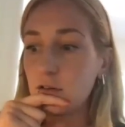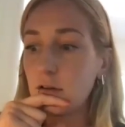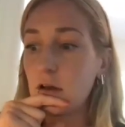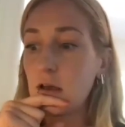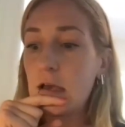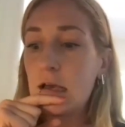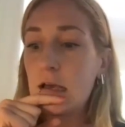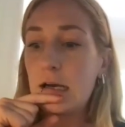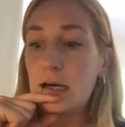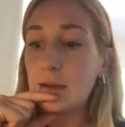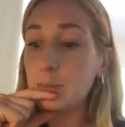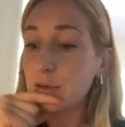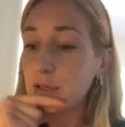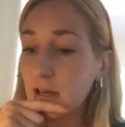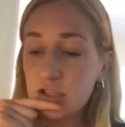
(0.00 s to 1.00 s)

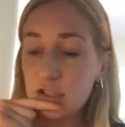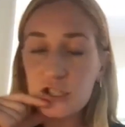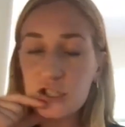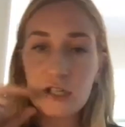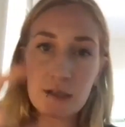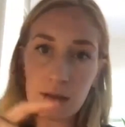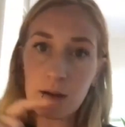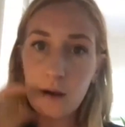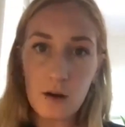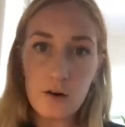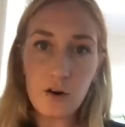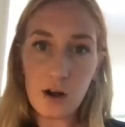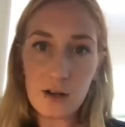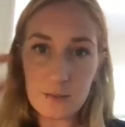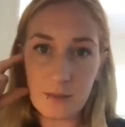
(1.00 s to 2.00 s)
production across many
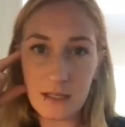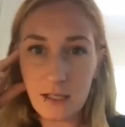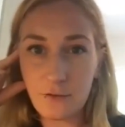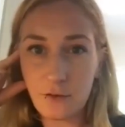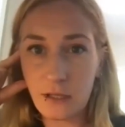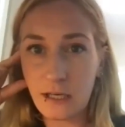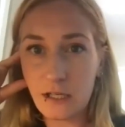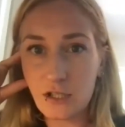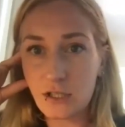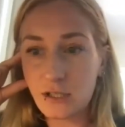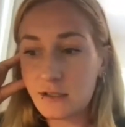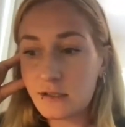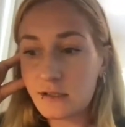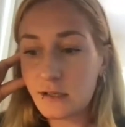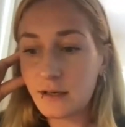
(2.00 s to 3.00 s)
different nations.
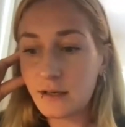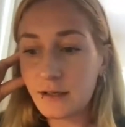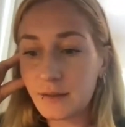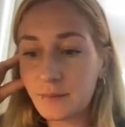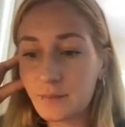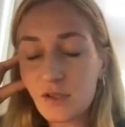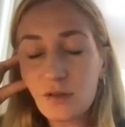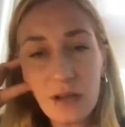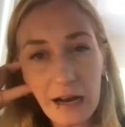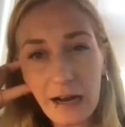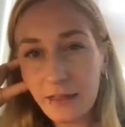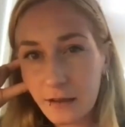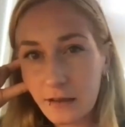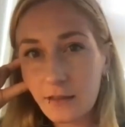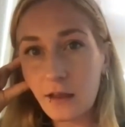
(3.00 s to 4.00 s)
I
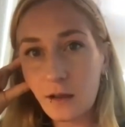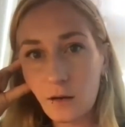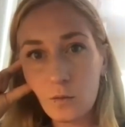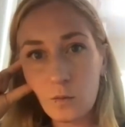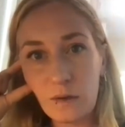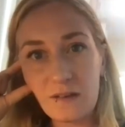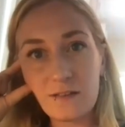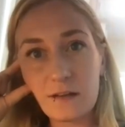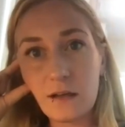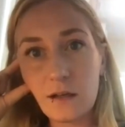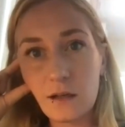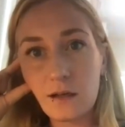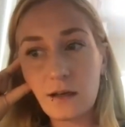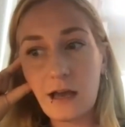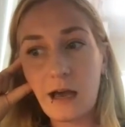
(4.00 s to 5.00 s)
think that we
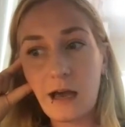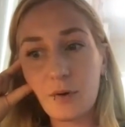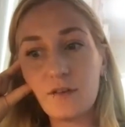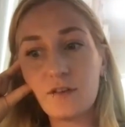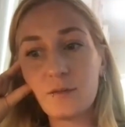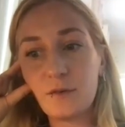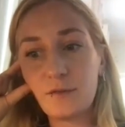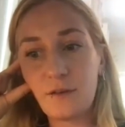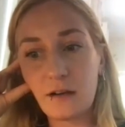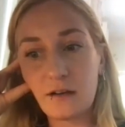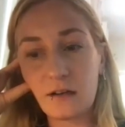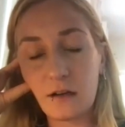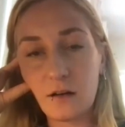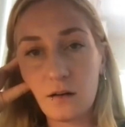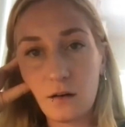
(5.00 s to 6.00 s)
see capitalism
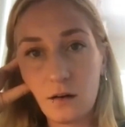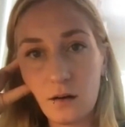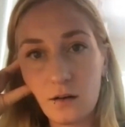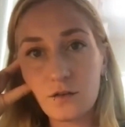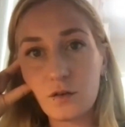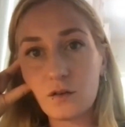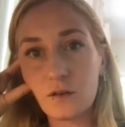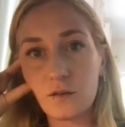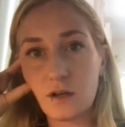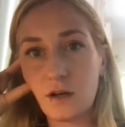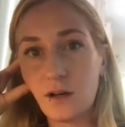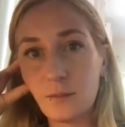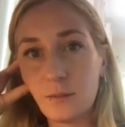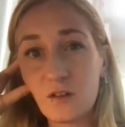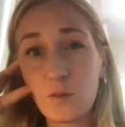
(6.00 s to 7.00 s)
affecting all sorts of
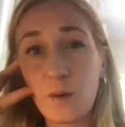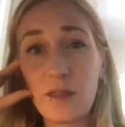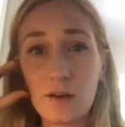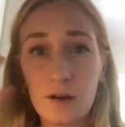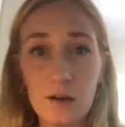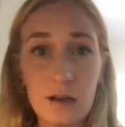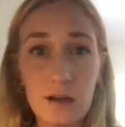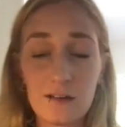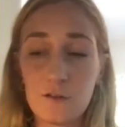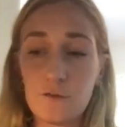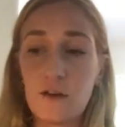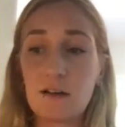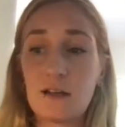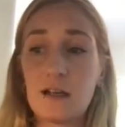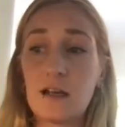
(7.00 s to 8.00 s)
economies, whether it's
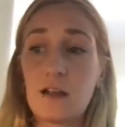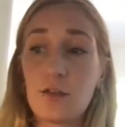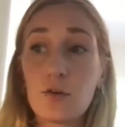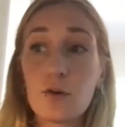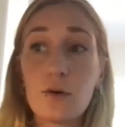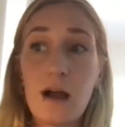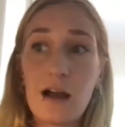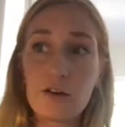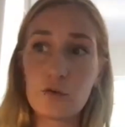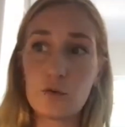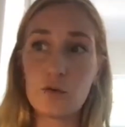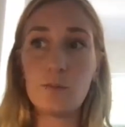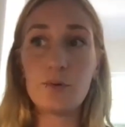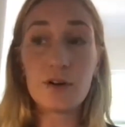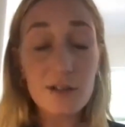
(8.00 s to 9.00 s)
affecting it through
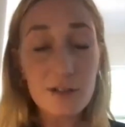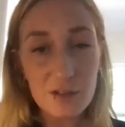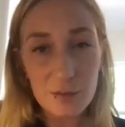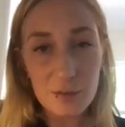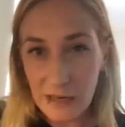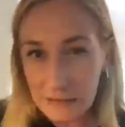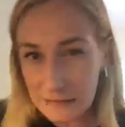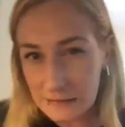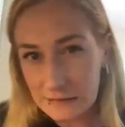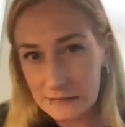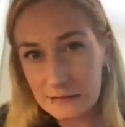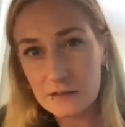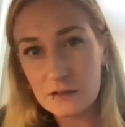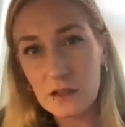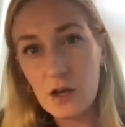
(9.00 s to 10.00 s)
actual production
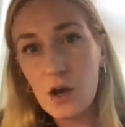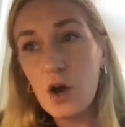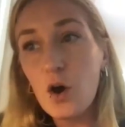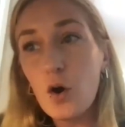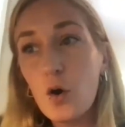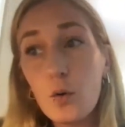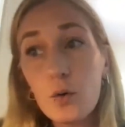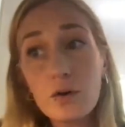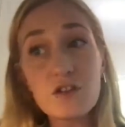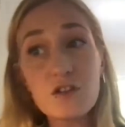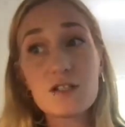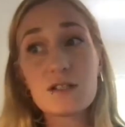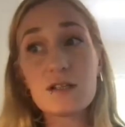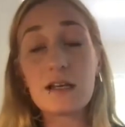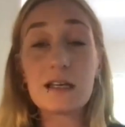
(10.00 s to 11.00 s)
practices or
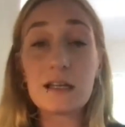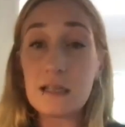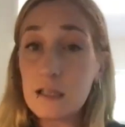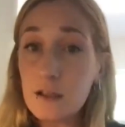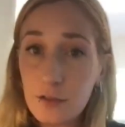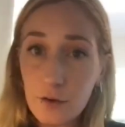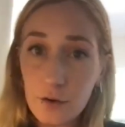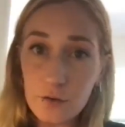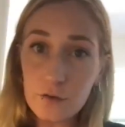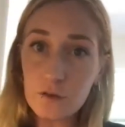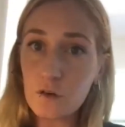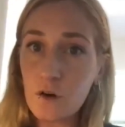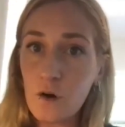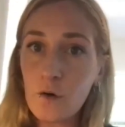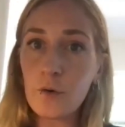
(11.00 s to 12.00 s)
just like an ethos,
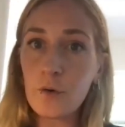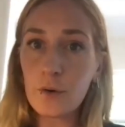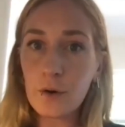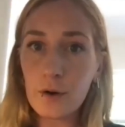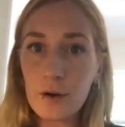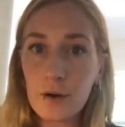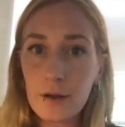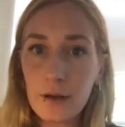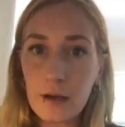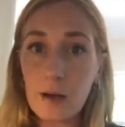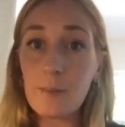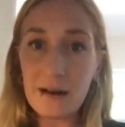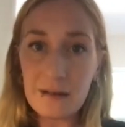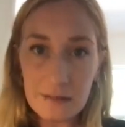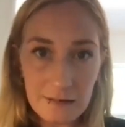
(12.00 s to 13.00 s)
or like a
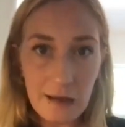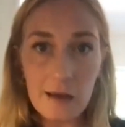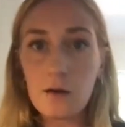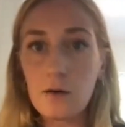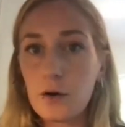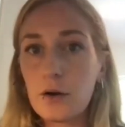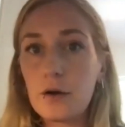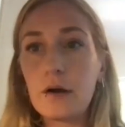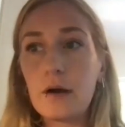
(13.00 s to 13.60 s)
mindset or,